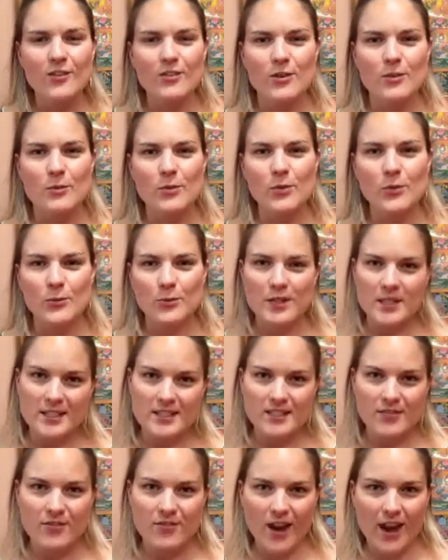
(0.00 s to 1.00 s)
from 3
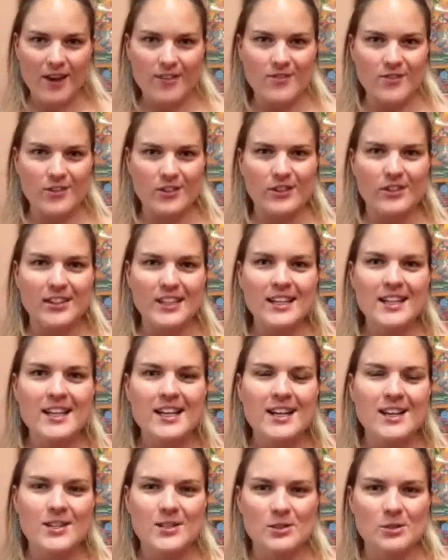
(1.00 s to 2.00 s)
to 5:30.
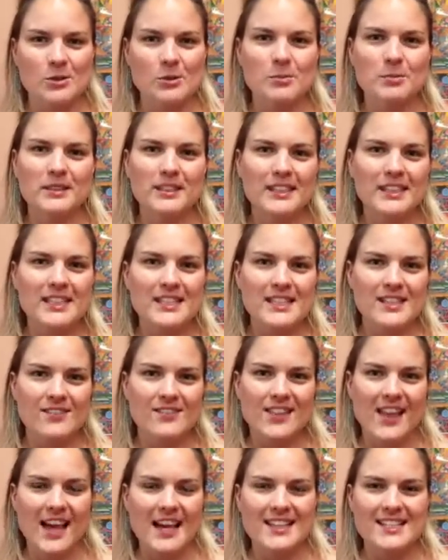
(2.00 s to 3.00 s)
So please,
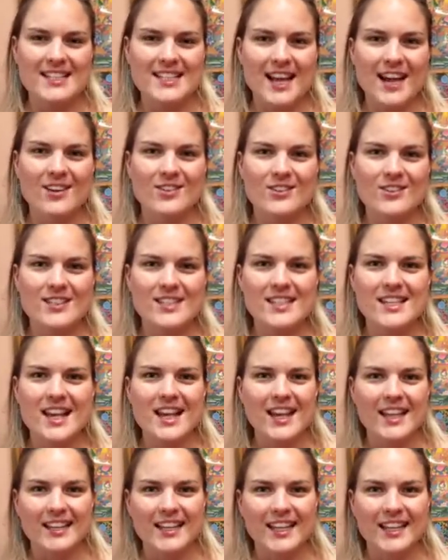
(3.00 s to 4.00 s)
if that sounds
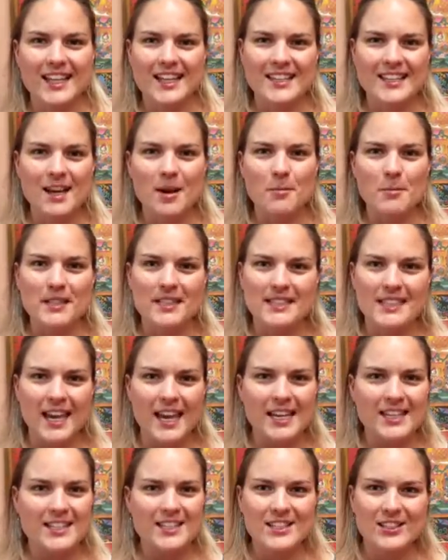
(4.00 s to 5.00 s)
like a yummy
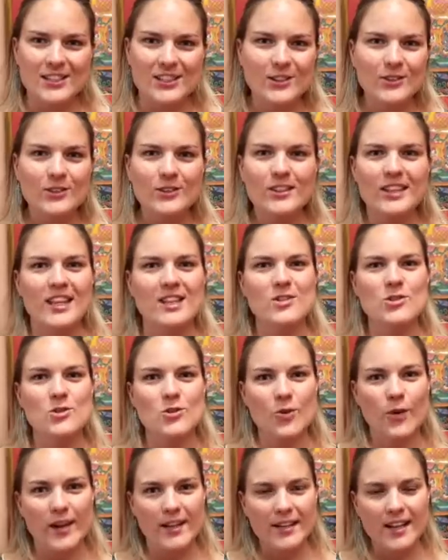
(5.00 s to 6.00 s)
day to you, then
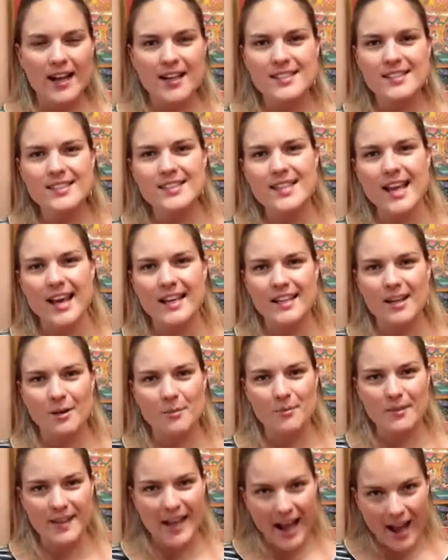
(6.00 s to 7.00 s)
join us. Sign up
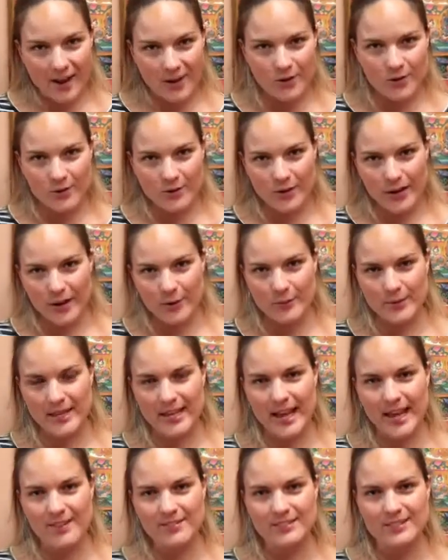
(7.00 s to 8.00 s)
now. We
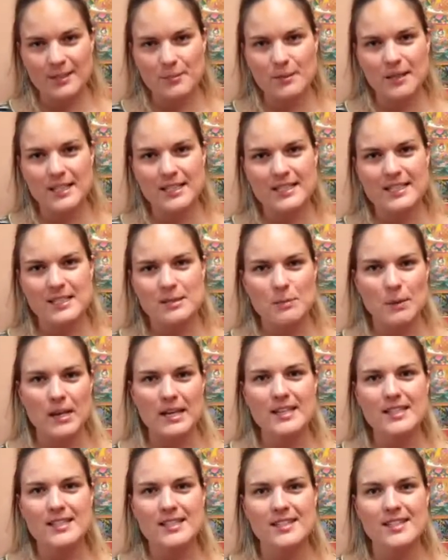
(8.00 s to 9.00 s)
have limited
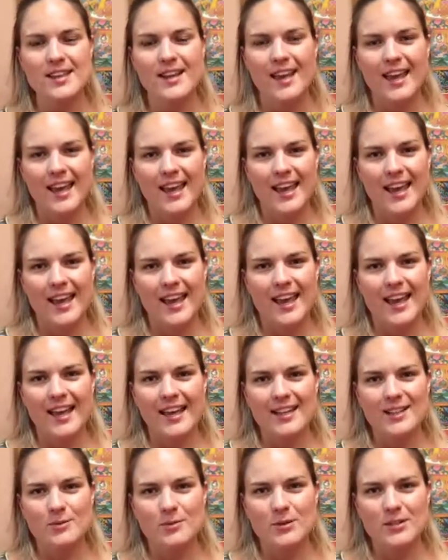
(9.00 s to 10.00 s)
space,
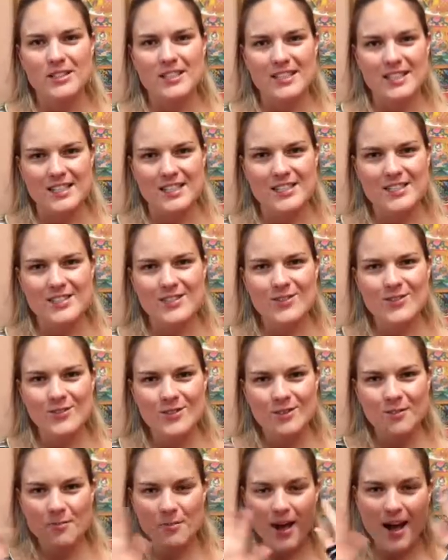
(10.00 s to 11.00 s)
and we'll see you
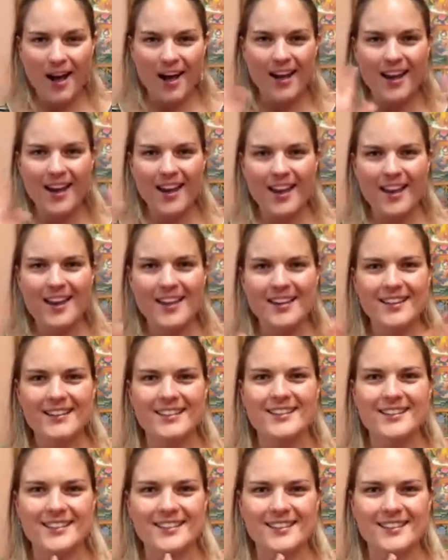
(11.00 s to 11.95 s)
soon. Bye.